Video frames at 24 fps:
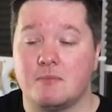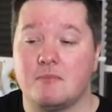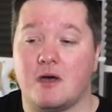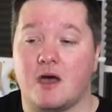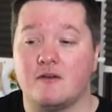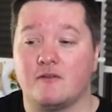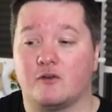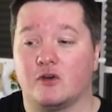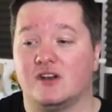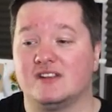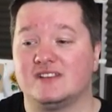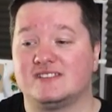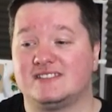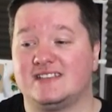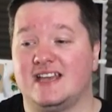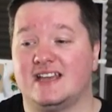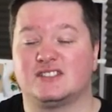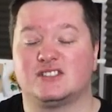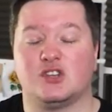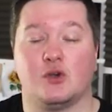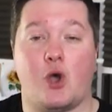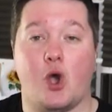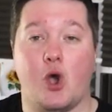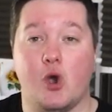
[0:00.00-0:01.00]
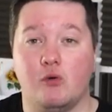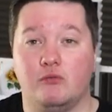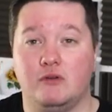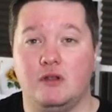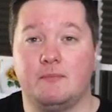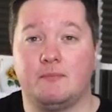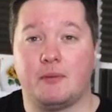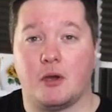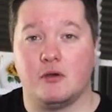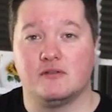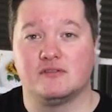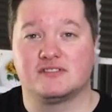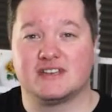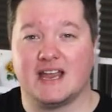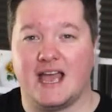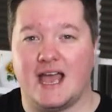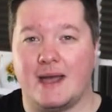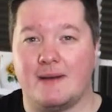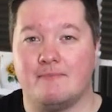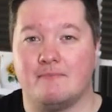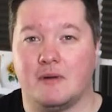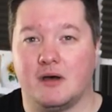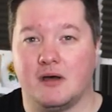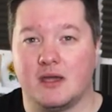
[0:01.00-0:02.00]
I've got it set to only post at
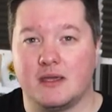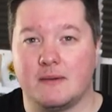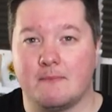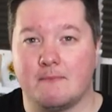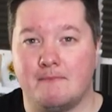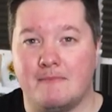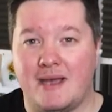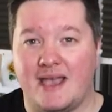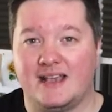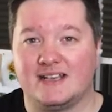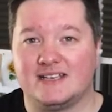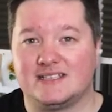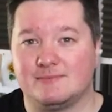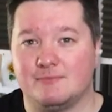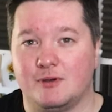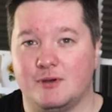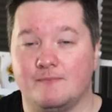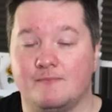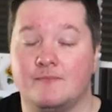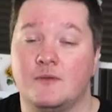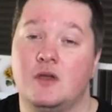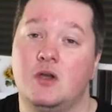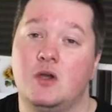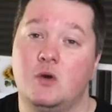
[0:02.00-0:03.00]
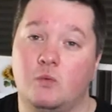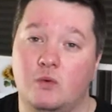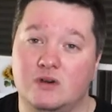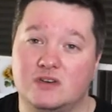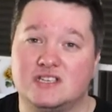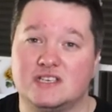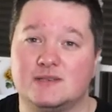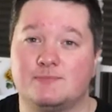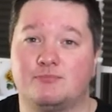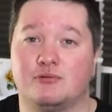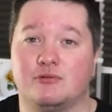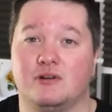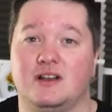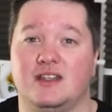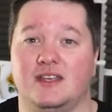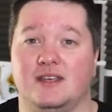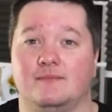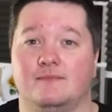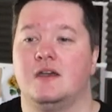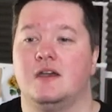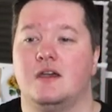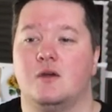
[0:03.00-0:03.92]
my maximum, which is brilliant.